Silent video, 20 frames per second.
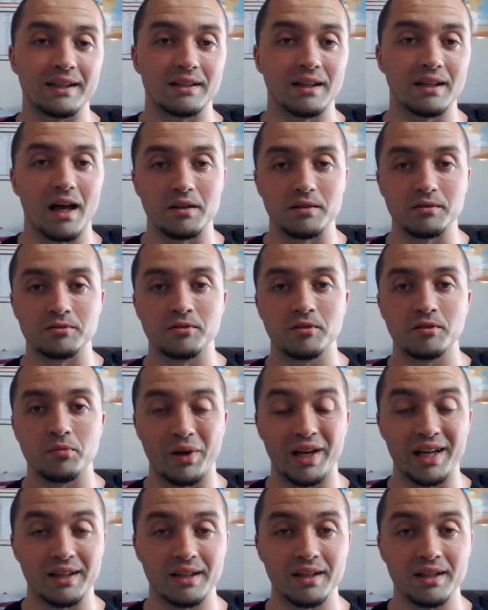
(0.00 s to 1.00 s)
a lot of
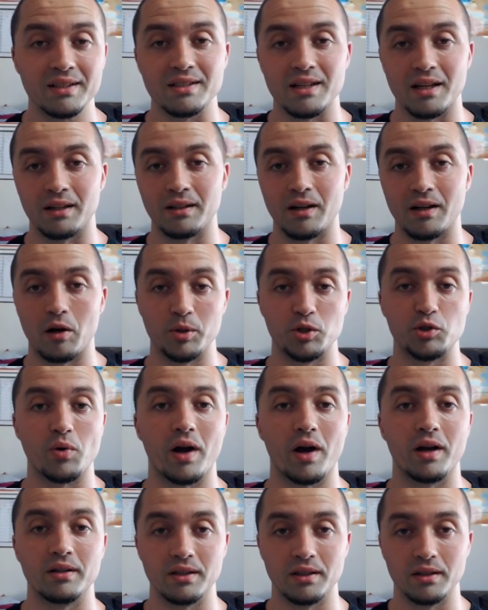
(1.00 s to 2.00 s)
paintings and I'll be
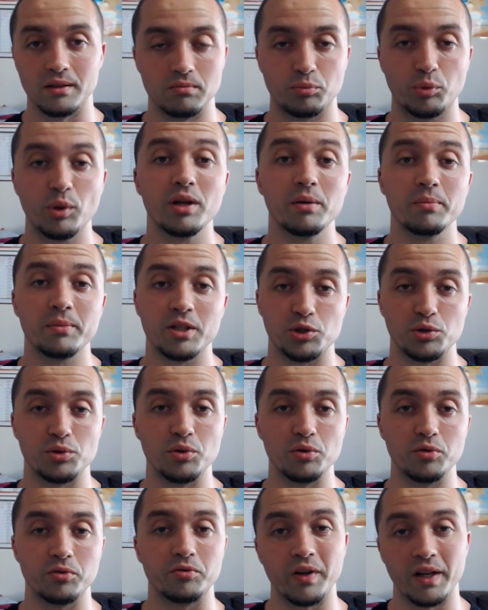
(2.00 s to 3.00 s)
trying to pretty much
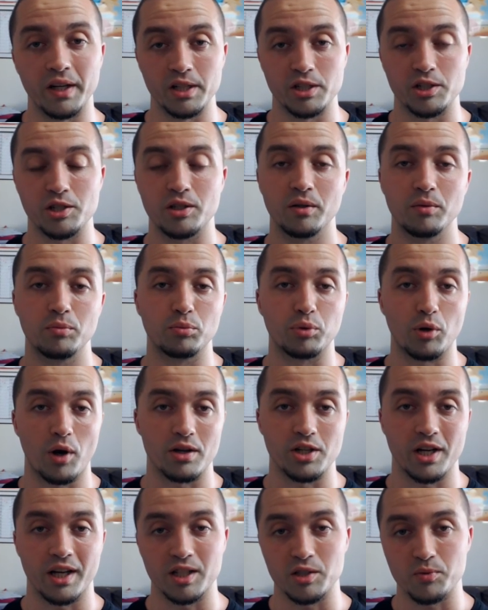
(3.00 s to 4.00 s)
do finished
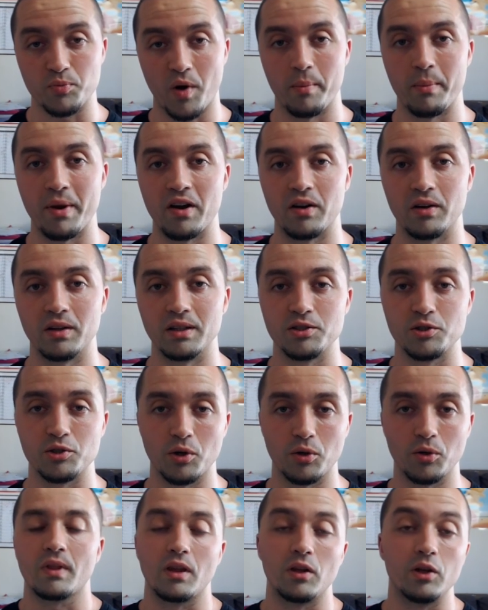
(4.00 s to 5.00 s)
projects primarily.
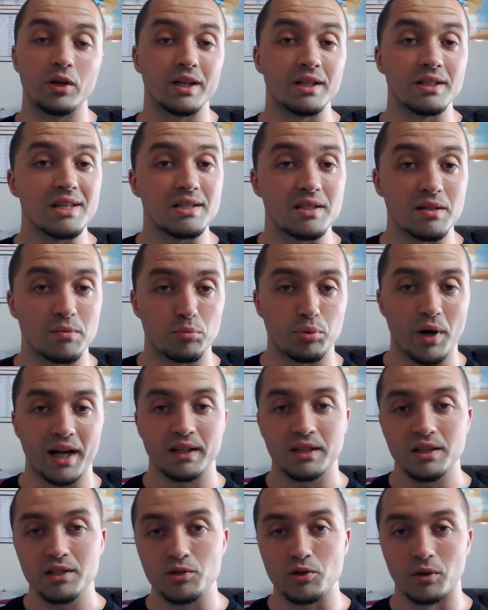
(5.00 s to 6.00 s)
So you can see some
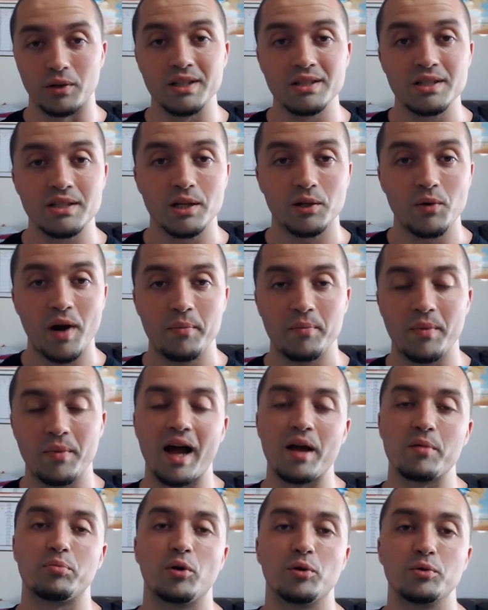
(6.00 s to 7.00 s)
practice on Instagram.
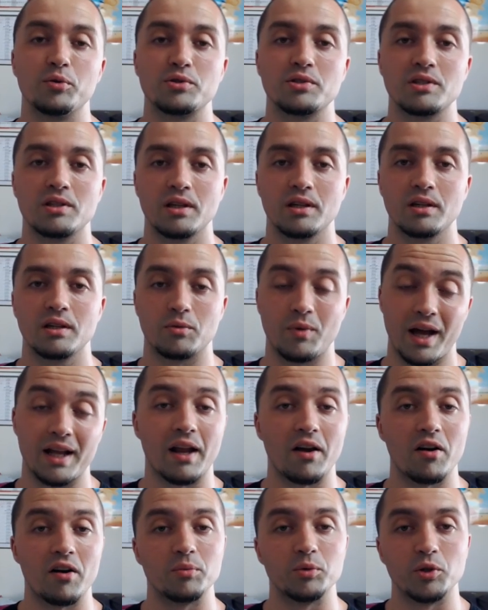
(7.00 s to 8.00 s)
I post right
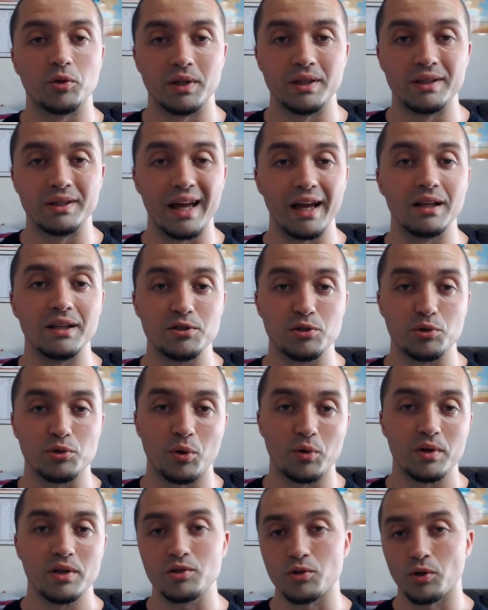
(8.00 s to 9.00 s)
now I'm doing daily
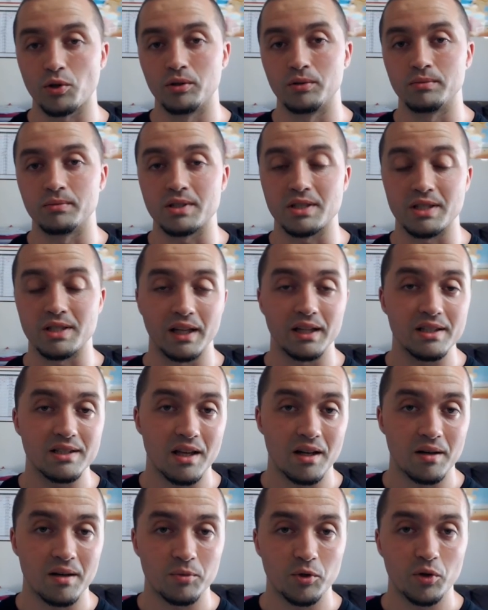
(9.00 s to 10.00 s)
stories on studies
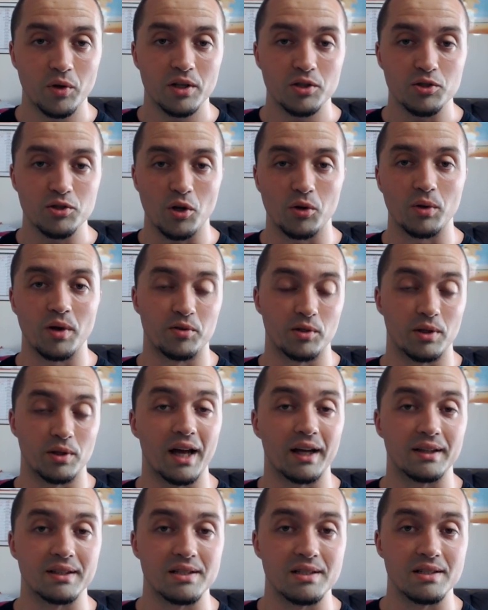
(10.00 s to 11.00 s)
that I'm doing. So if you'd
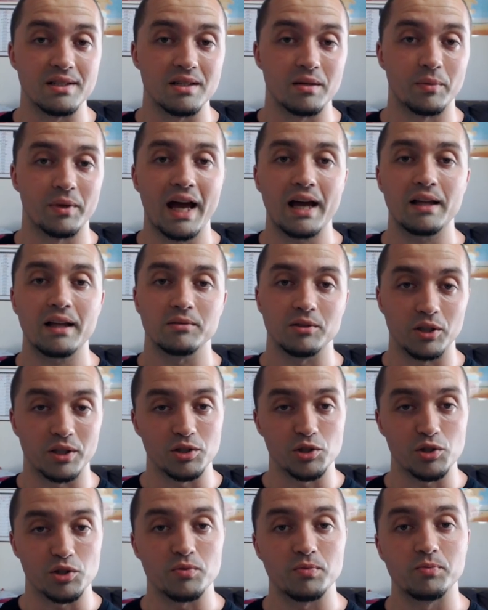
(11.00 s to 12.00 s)
like to see some of that, you can
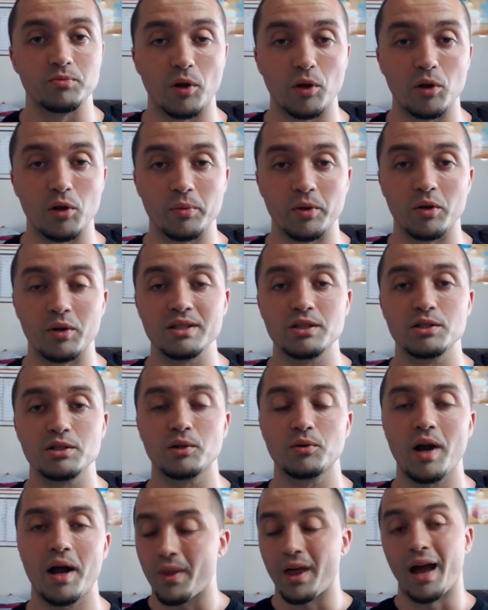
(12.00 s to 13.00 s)
just follow me on
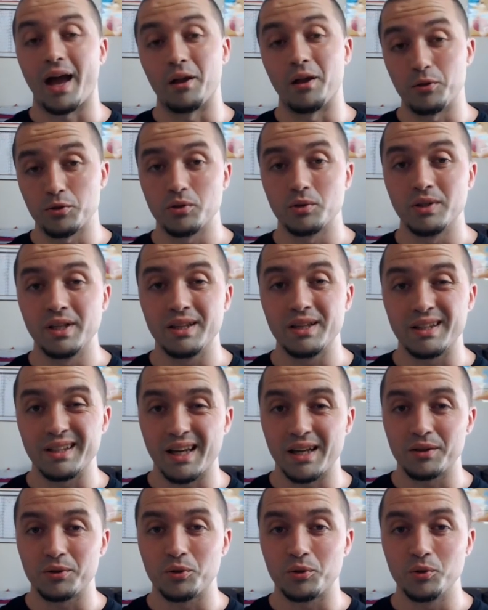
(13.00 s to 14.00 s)
Instagram. I also need to
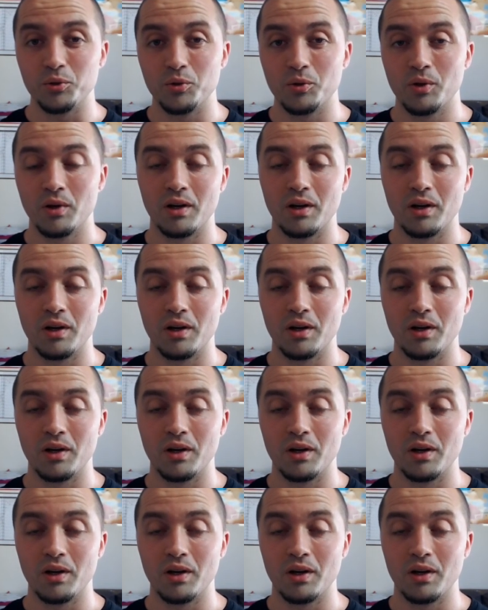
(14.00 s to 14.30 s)
get to